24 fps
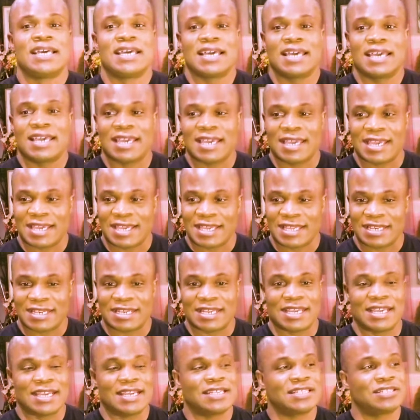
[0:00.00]

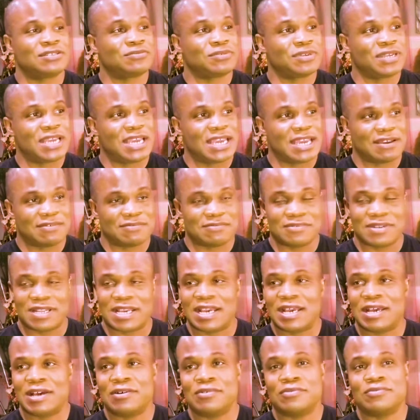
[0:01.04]
And as we have
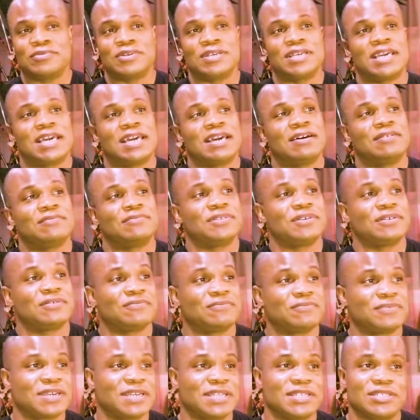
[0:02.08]
now, we have the
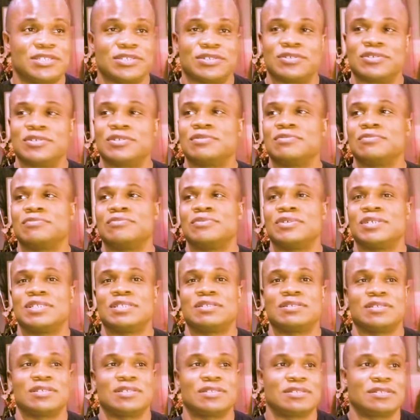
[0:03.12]
Avengers,
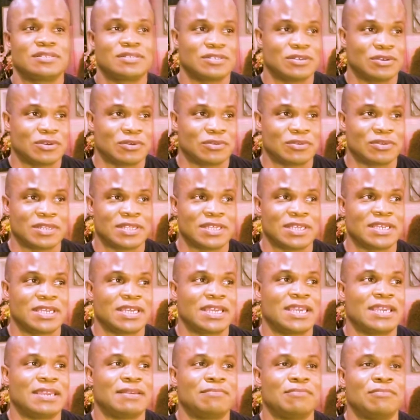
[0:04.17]
which is totally
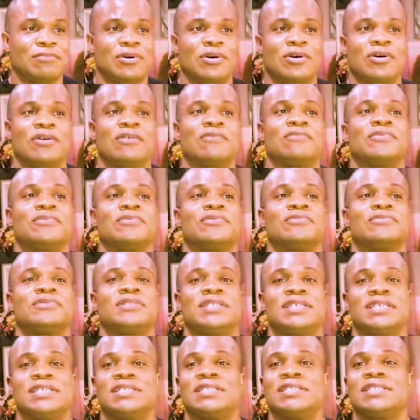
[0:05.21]
a Marvel
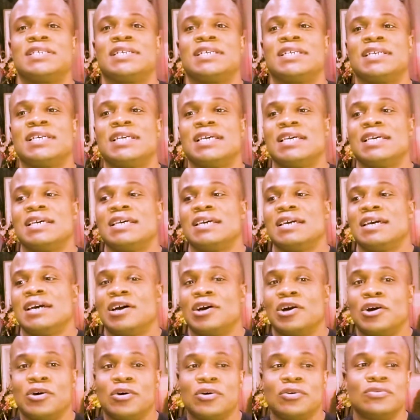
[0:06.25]
Disney
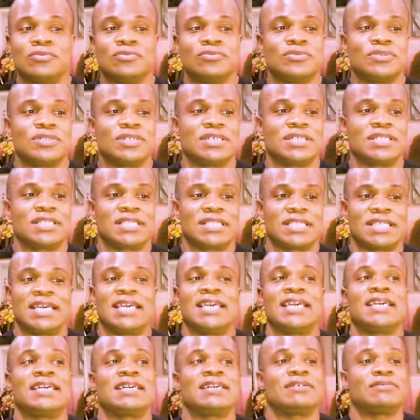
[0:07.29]
owned
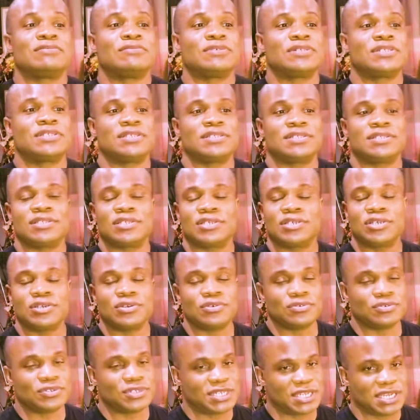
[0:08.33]
thing, which is a
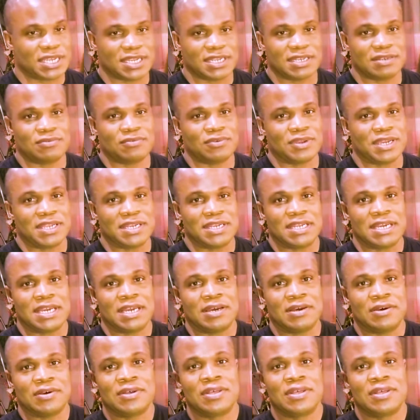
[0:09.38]
huge hit right now.